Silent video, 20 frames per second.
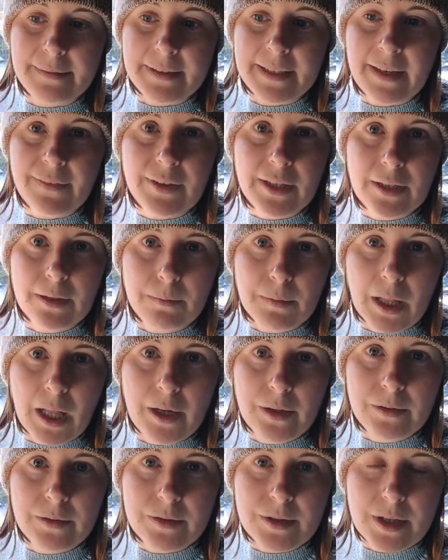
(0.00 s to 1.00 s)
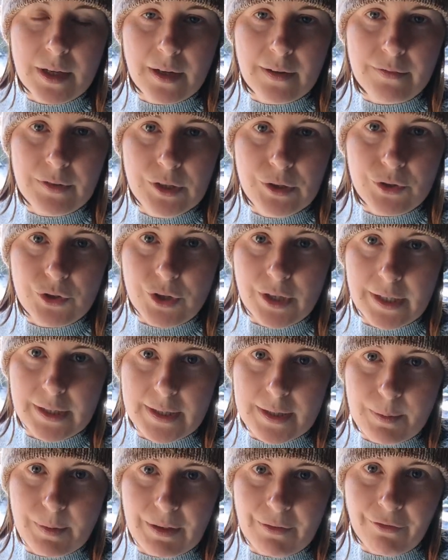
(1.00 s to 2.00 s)
giving them loads of
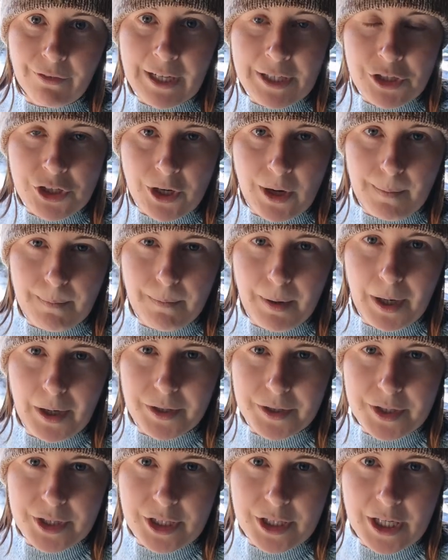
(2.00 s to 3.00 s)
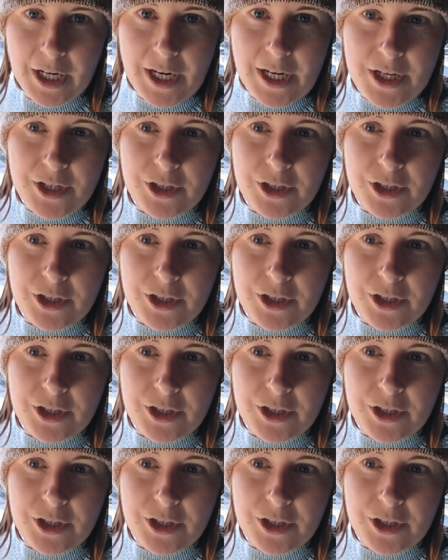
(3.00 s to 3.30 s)
nutrients with fresh compost